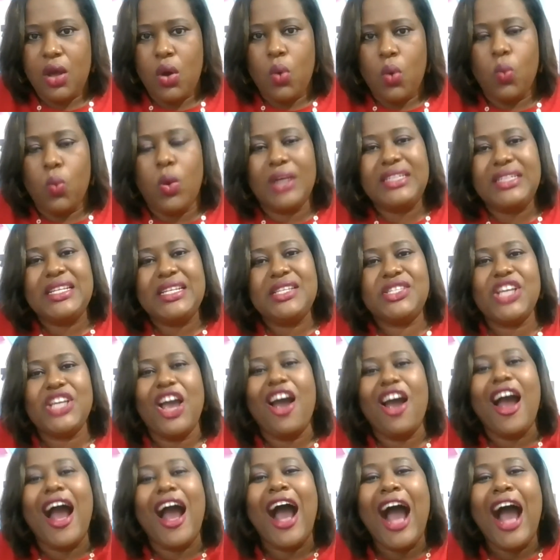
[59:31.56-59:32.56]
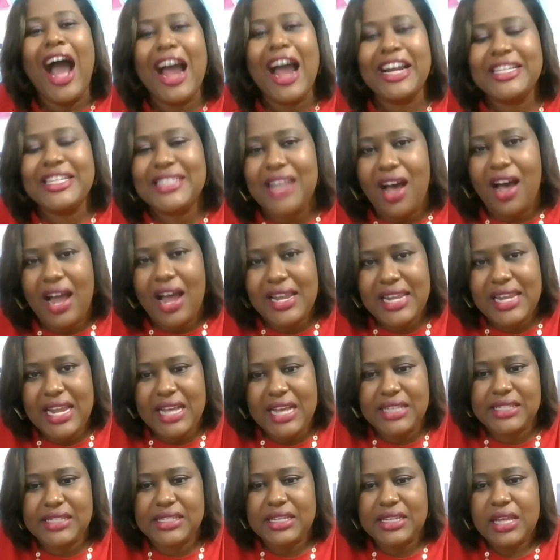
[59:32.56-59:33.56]
What is your heart on
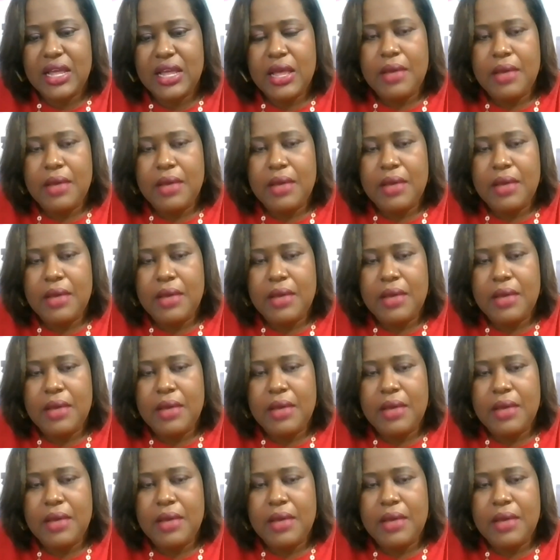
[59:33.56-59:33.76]
this?